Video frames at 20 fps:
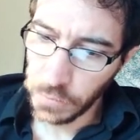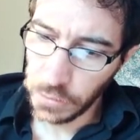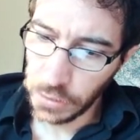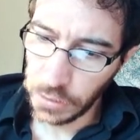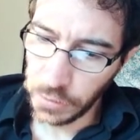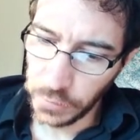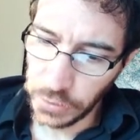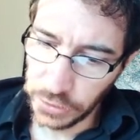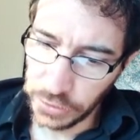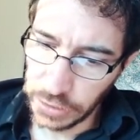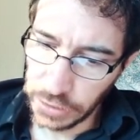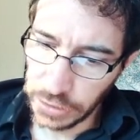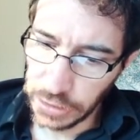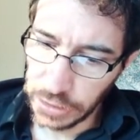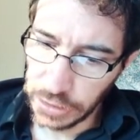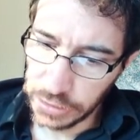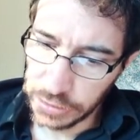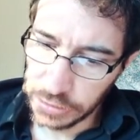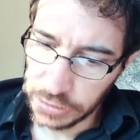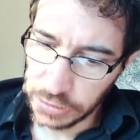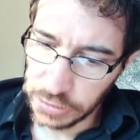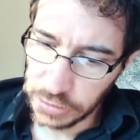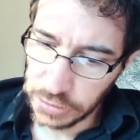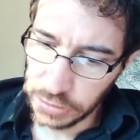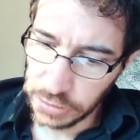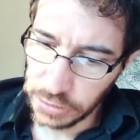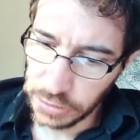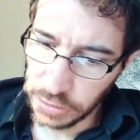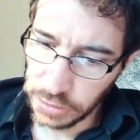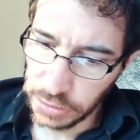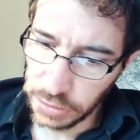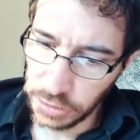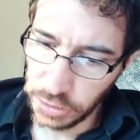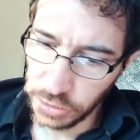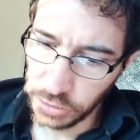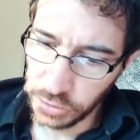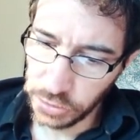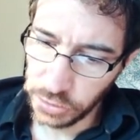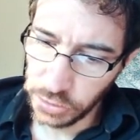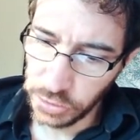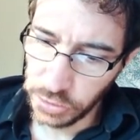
and we're going to get not